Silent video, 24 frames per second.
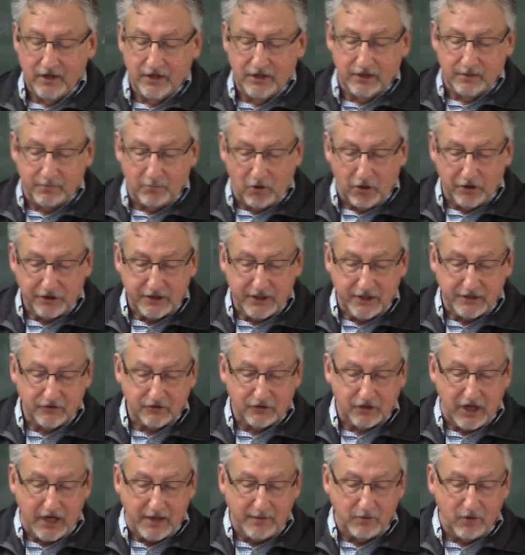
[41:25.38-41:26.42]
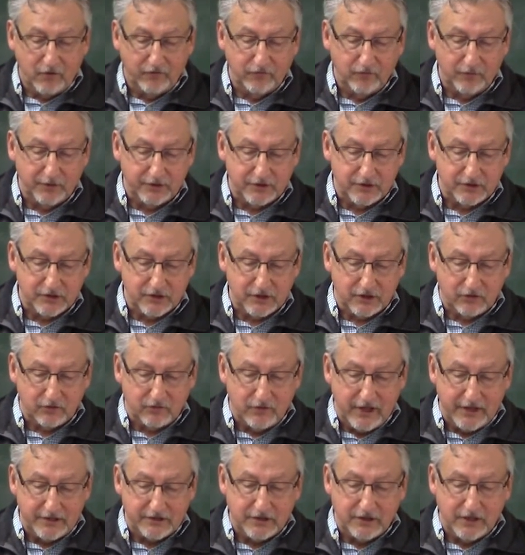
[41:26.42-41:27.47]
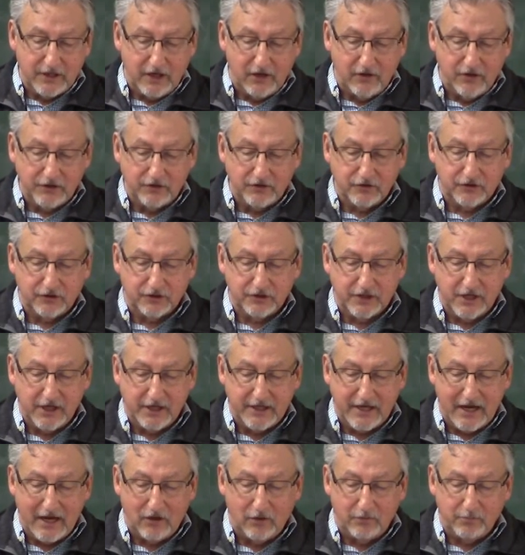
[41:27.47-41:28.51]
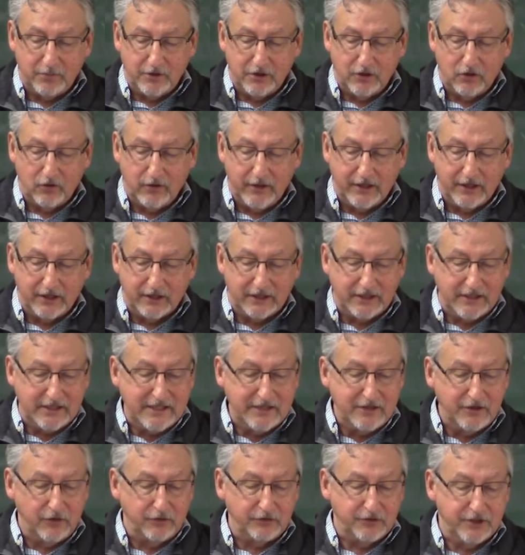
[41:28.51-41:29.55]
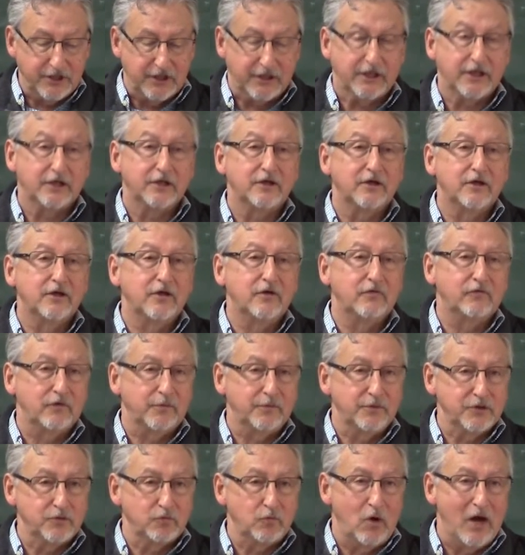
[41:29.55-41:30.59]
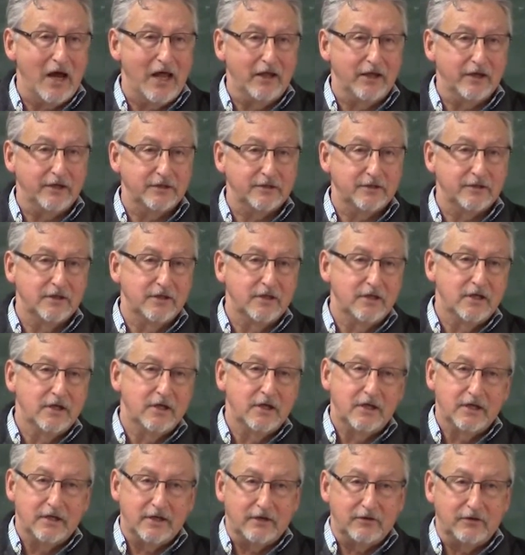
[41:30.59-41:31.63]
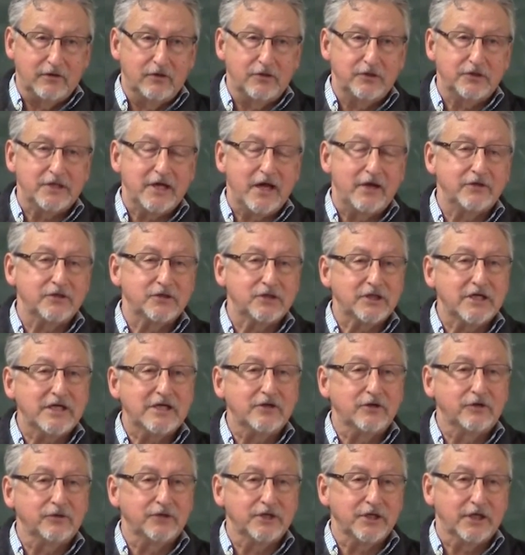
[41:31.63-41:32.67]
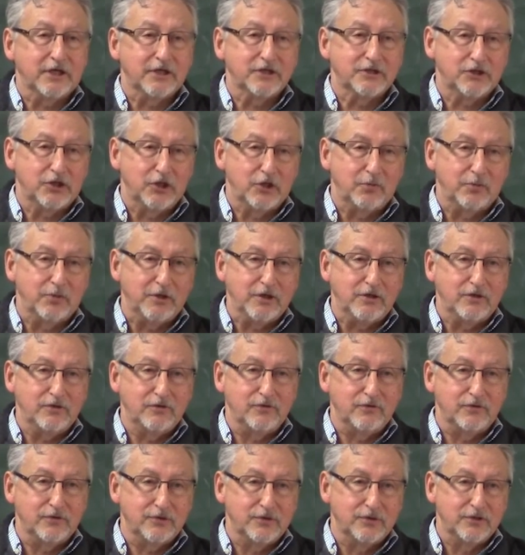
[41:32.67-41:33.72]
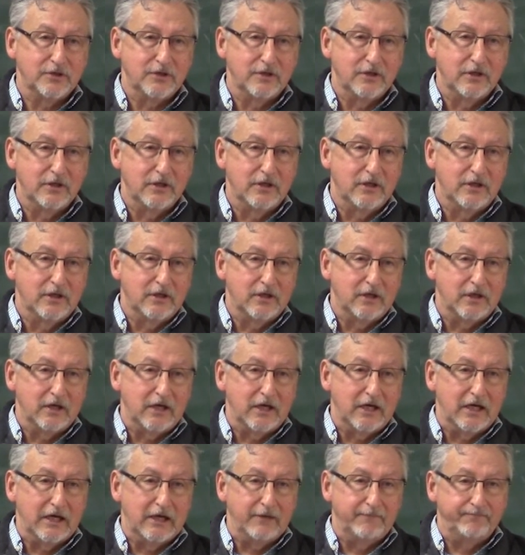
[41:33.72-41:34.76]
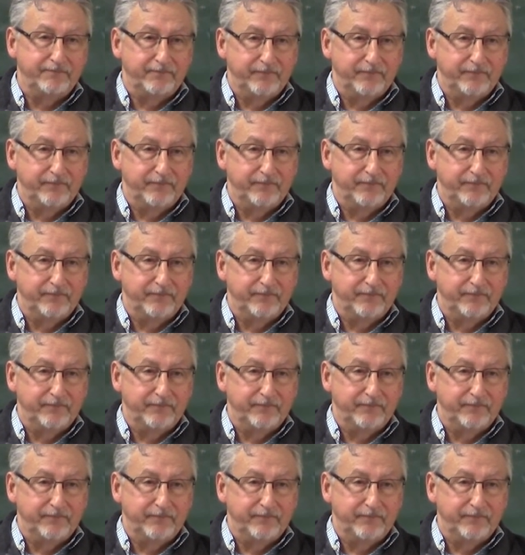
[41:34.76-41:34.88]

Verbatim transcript: The bartender came over with the cigarettes, and Harry took a ten dollar bill and a keno ticket from his wallet. Now notice how this keno ticket's going to be used. Uh,